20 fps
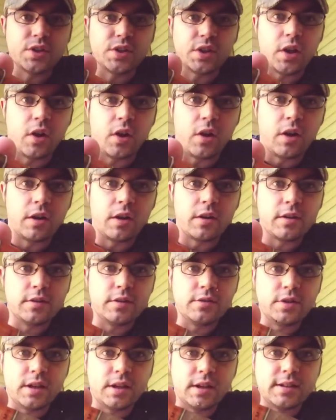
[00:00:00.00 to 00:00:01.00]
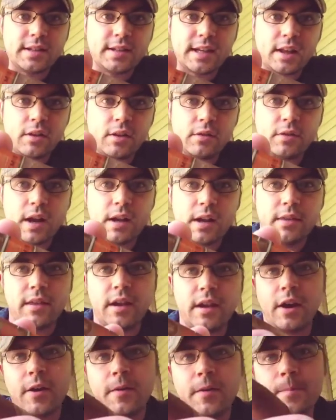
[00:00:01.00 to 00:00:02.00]
cigar, as you can tell right
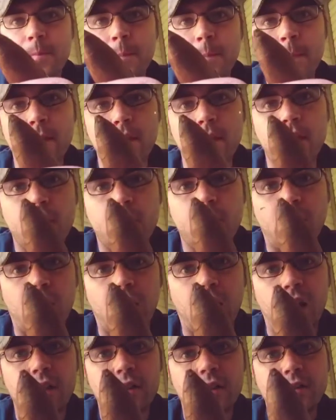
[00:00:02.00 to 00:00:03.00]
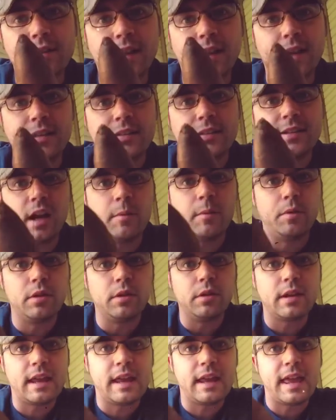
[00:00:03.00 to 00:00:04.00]
there. It looks like a
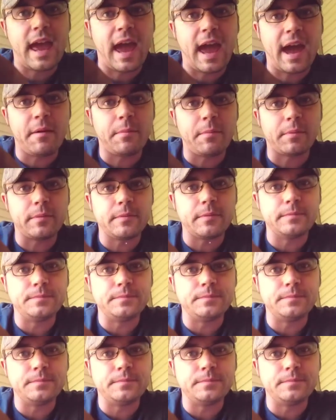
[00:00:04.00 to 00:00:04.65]
double cap.